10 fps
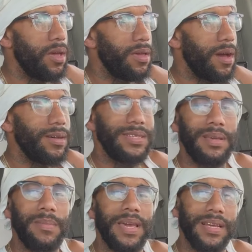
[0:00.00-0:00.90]
y'all
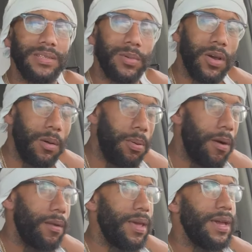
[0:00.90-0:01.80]
see me hit some good
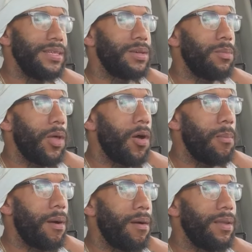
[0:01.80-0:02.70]
parlays, some long
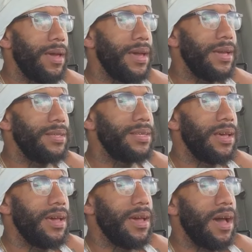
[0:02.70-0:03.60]
parlays.
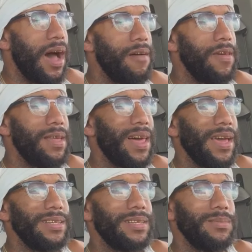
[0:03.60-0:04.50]
I've hit
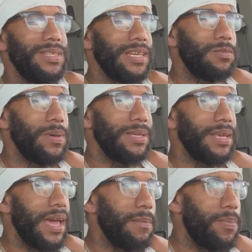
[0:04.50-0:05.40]
like some six picks,
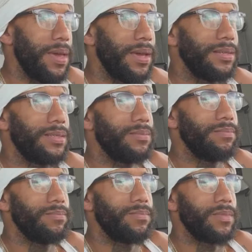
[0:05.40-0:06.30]
eight picks.
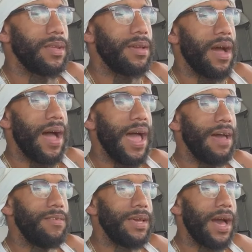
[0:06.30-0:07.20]
I
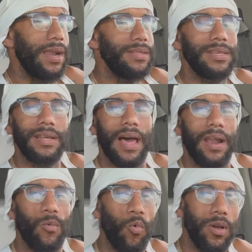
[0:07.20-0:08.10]
haven't gotten into a
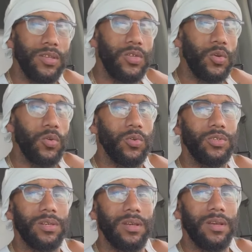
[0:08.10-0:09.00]
lot of one
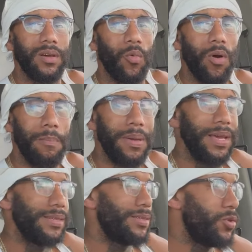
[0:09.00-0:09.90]
twos, one
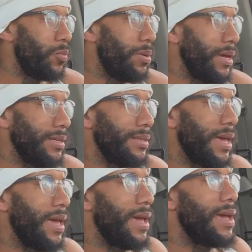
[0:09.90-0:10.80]
picks, two picks,
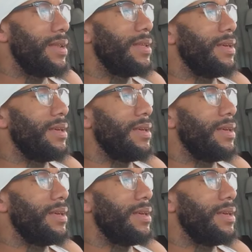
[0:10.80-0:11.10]
and